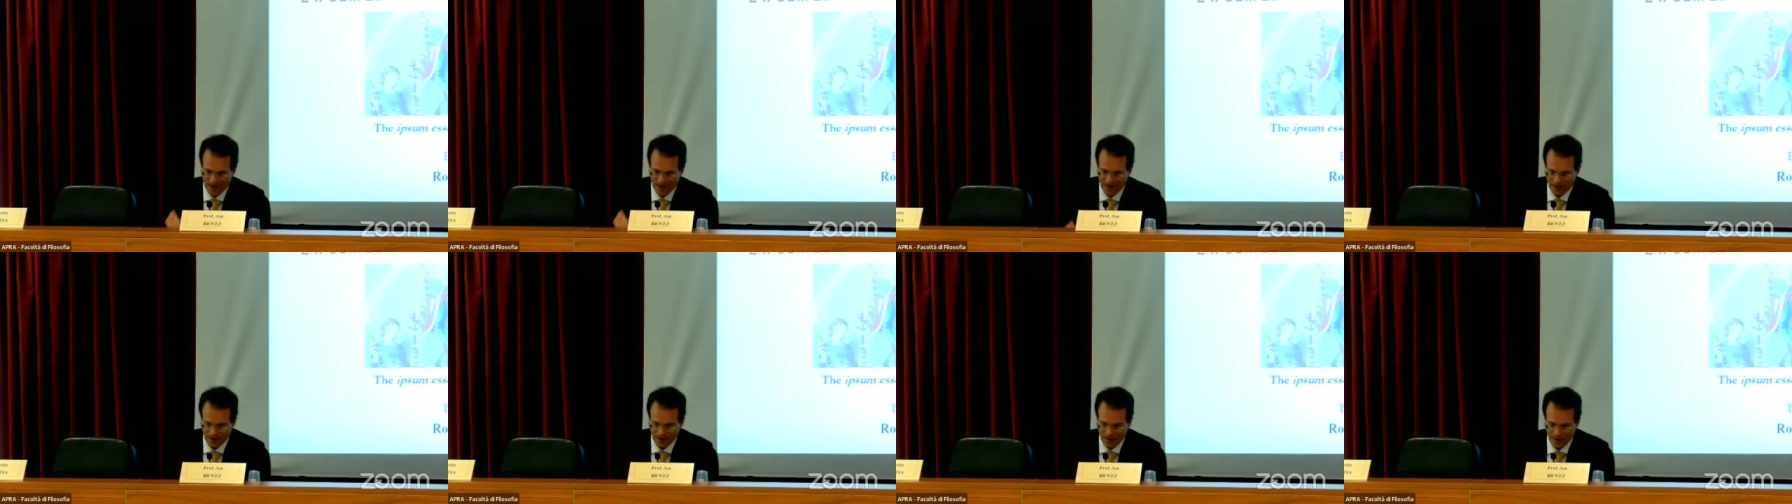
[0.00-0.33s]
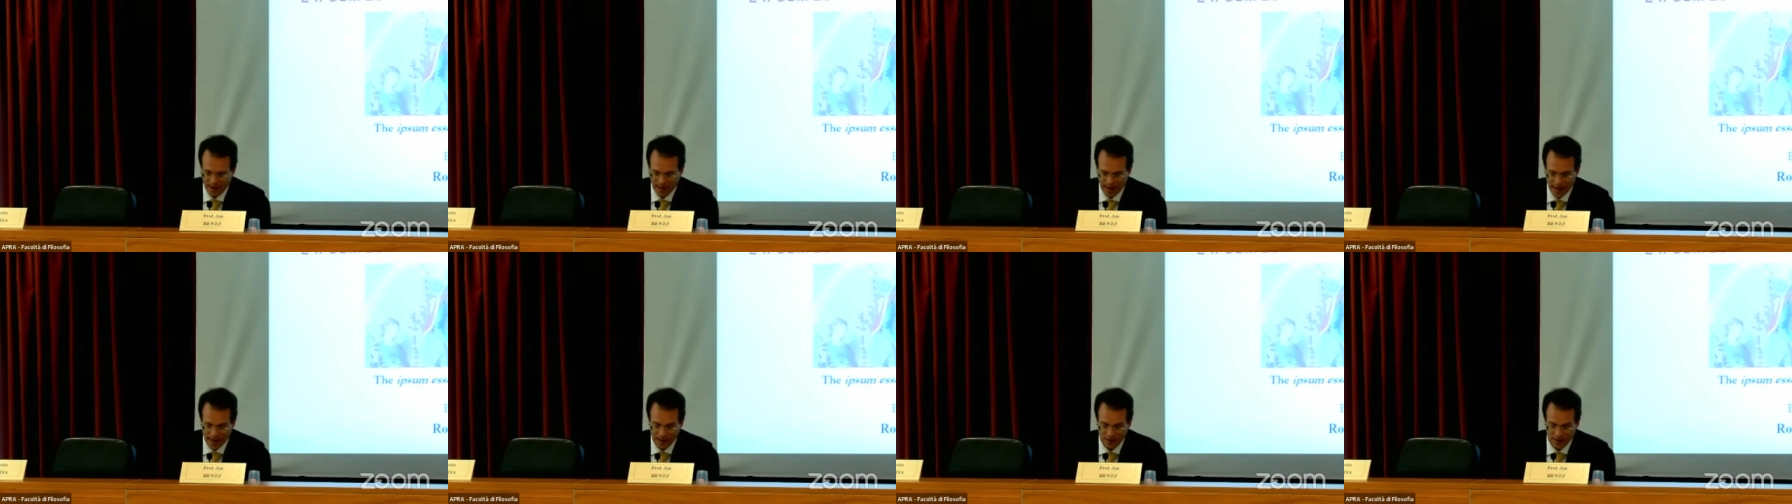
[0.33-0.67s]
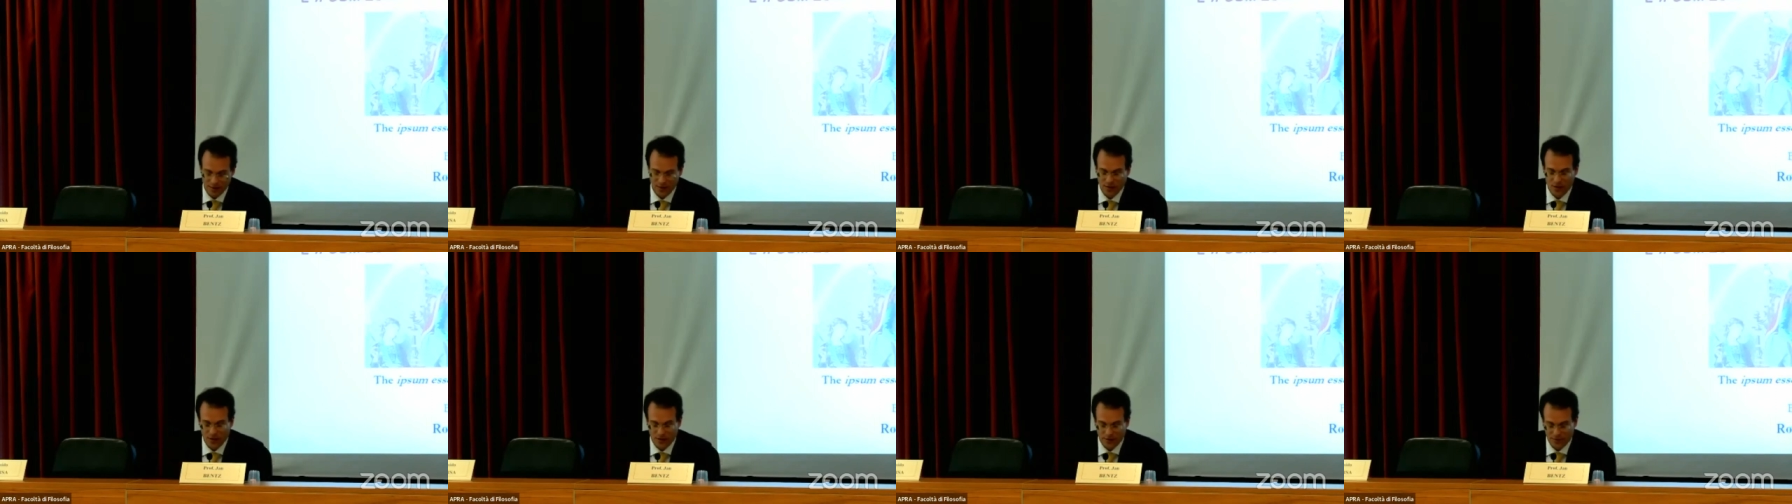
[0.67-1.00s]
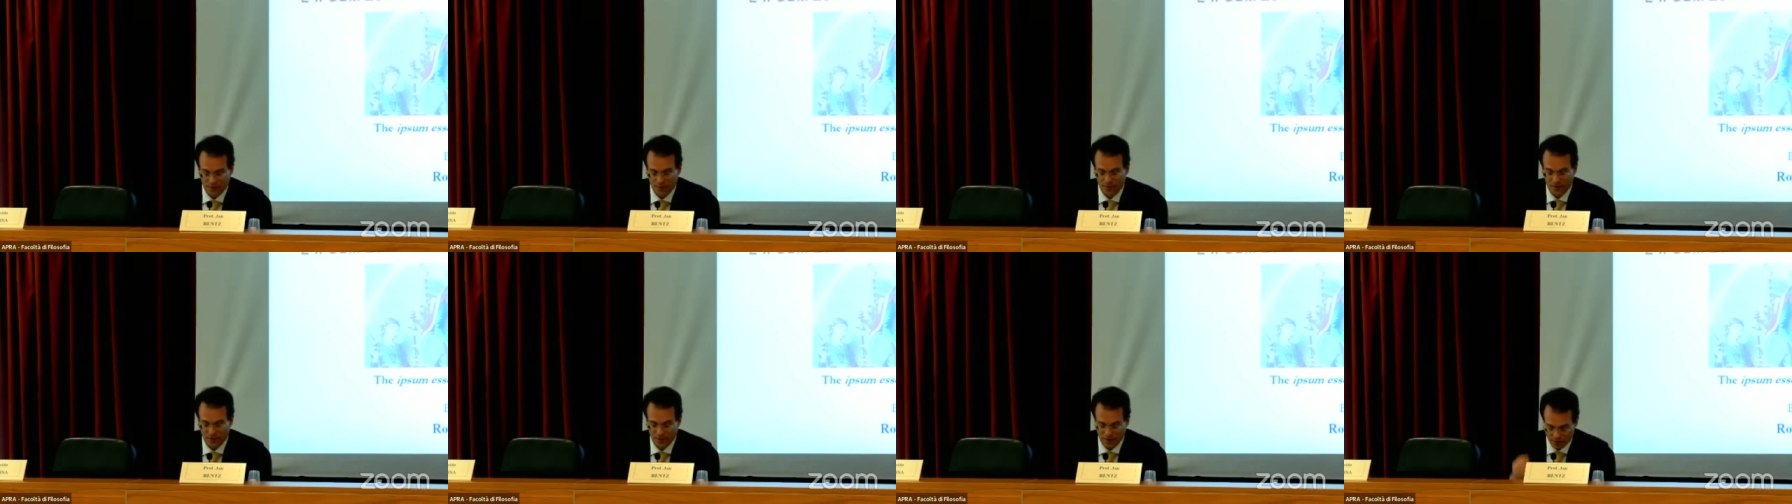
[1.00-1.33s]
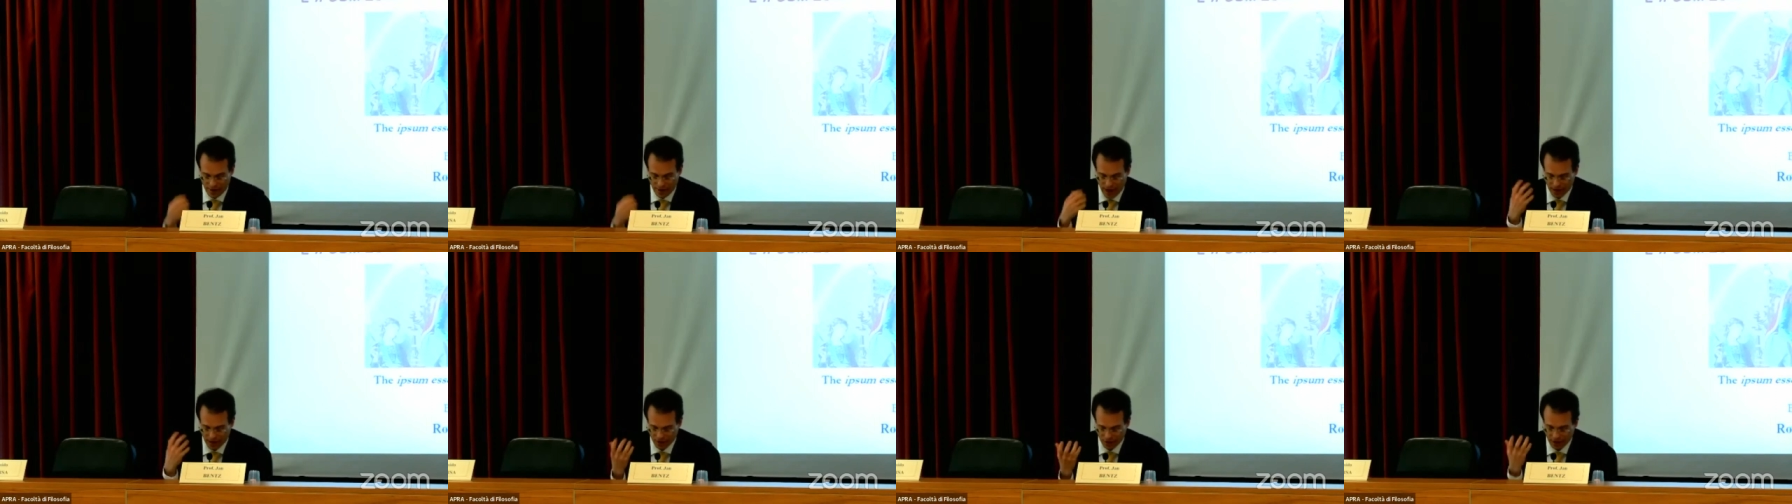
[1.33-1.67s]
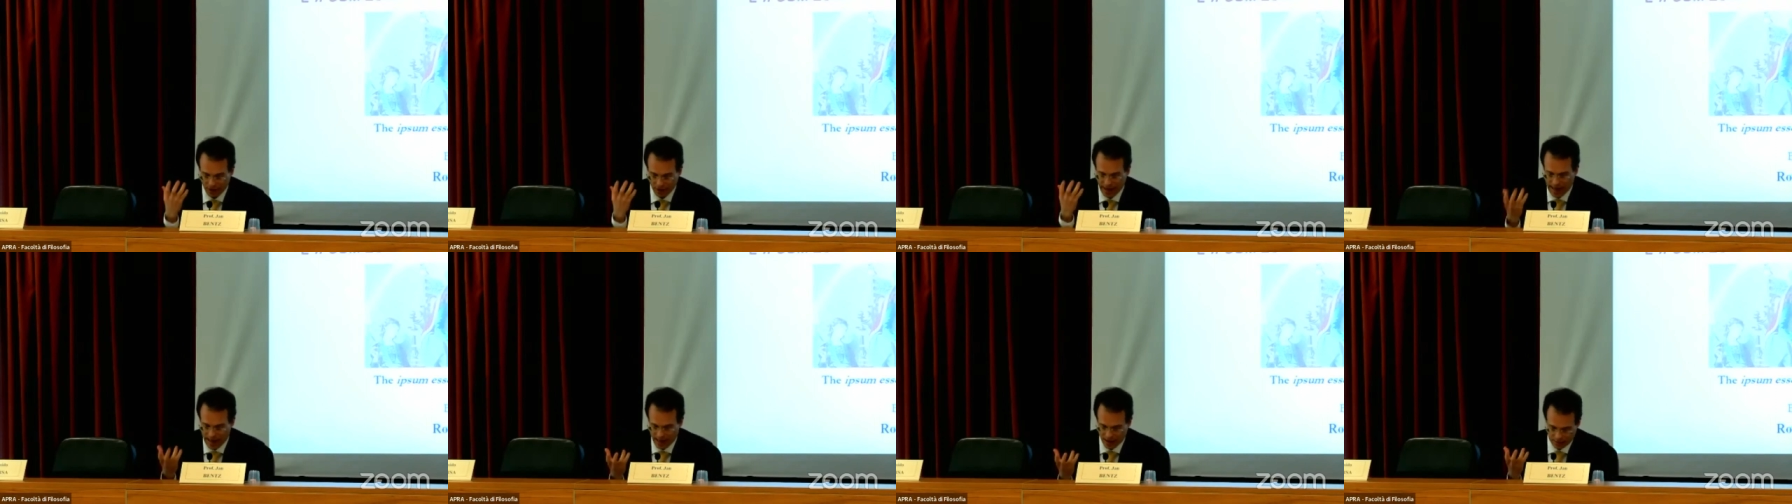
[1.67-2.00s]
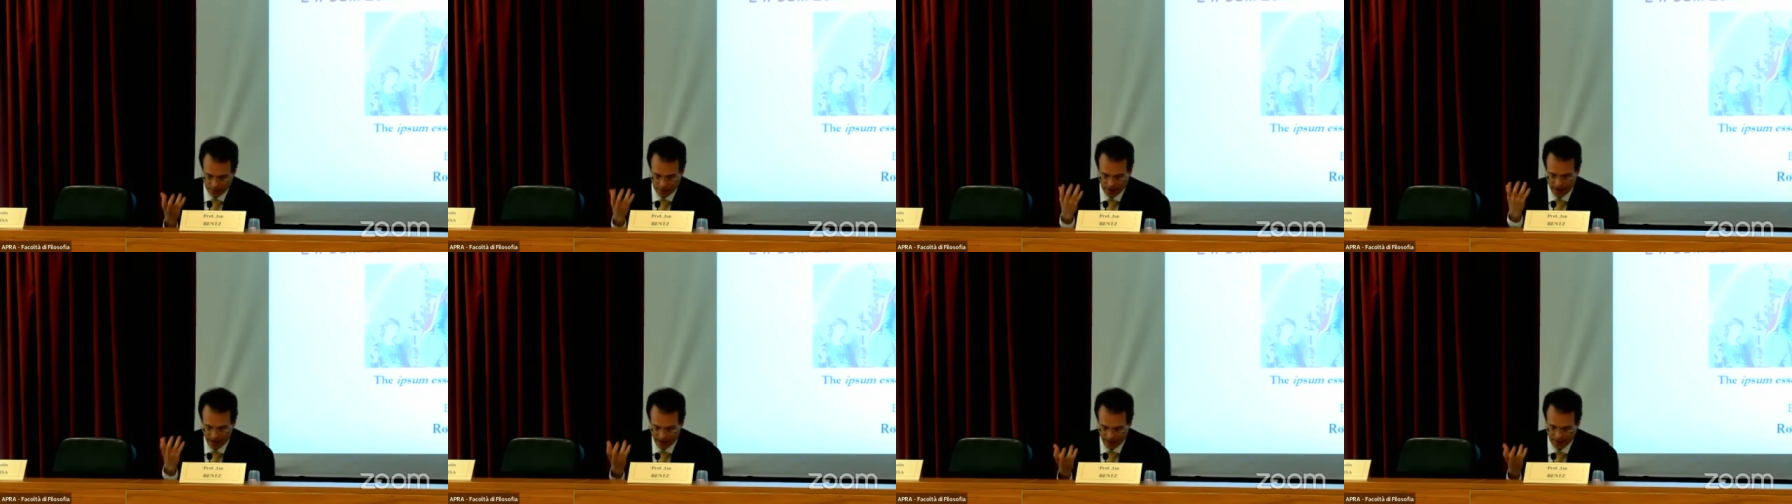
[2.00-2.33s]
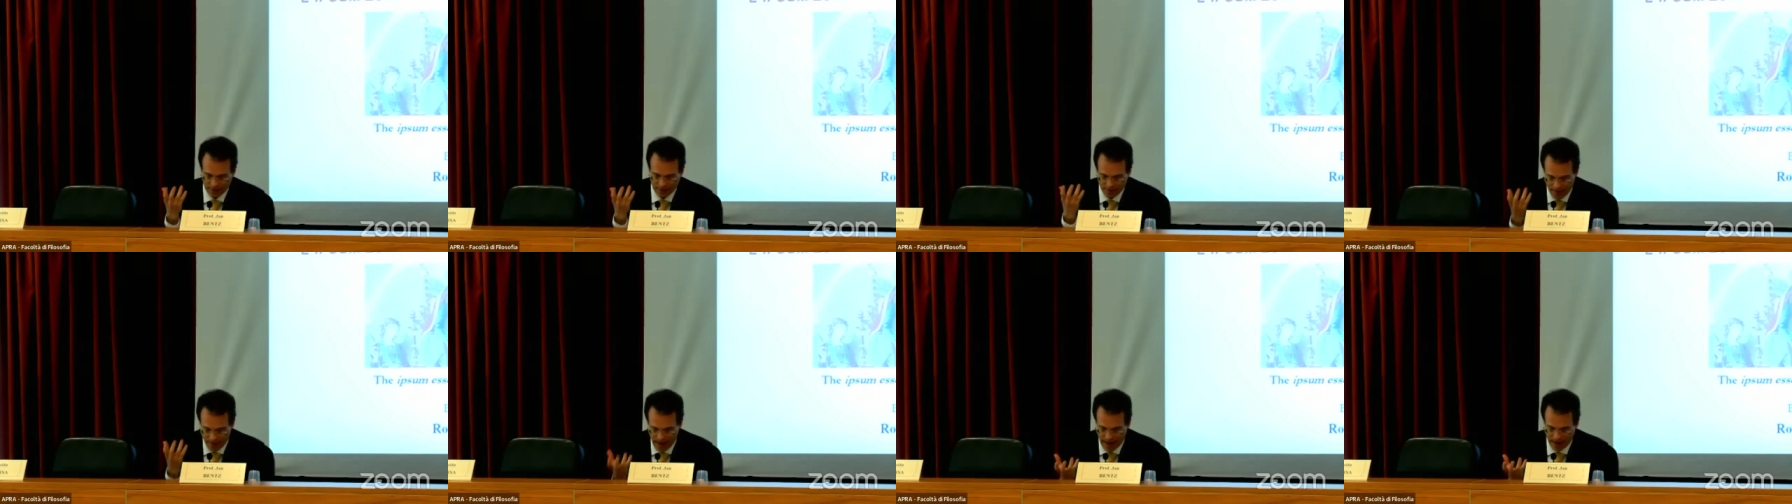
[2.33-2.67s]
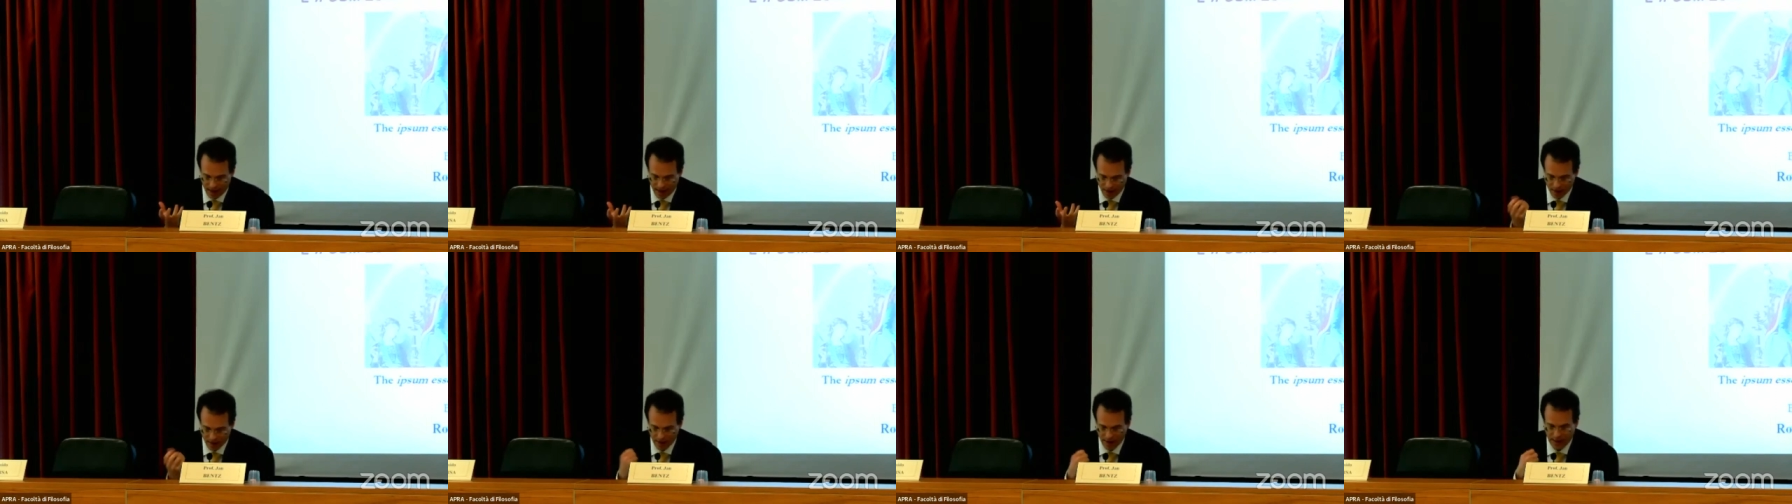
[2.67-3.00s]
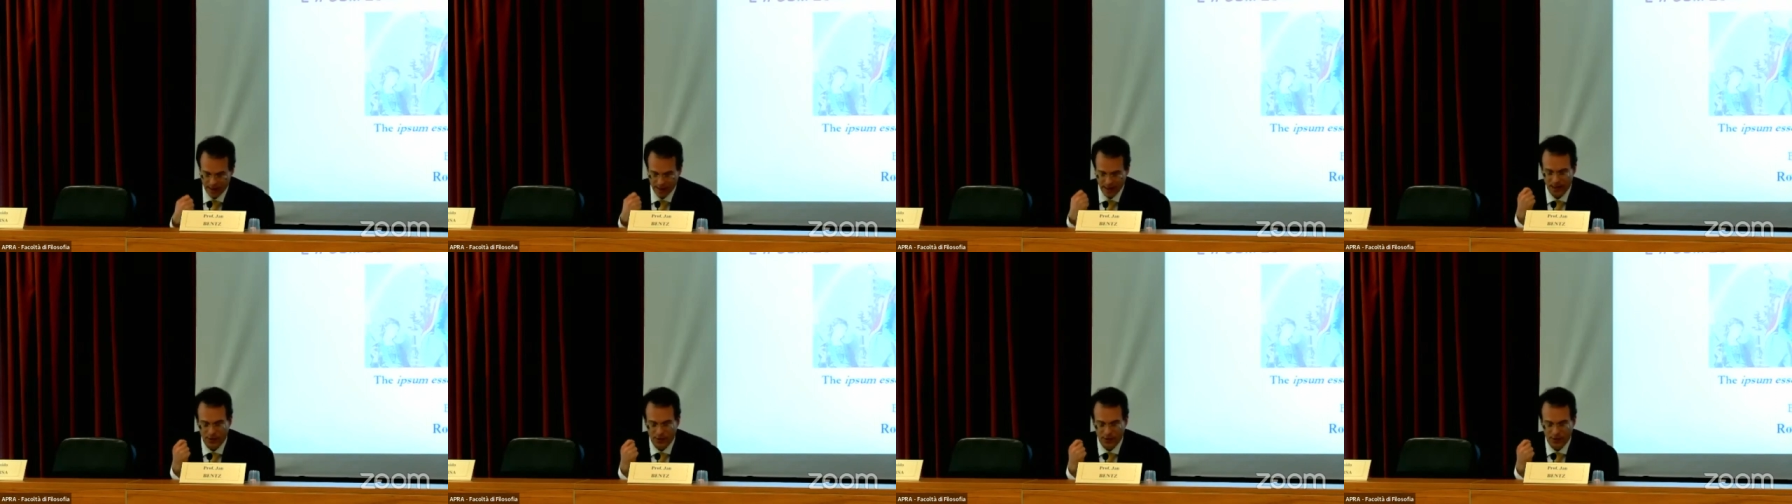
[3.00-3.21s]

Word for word: and in the case of the rational animal, that is man,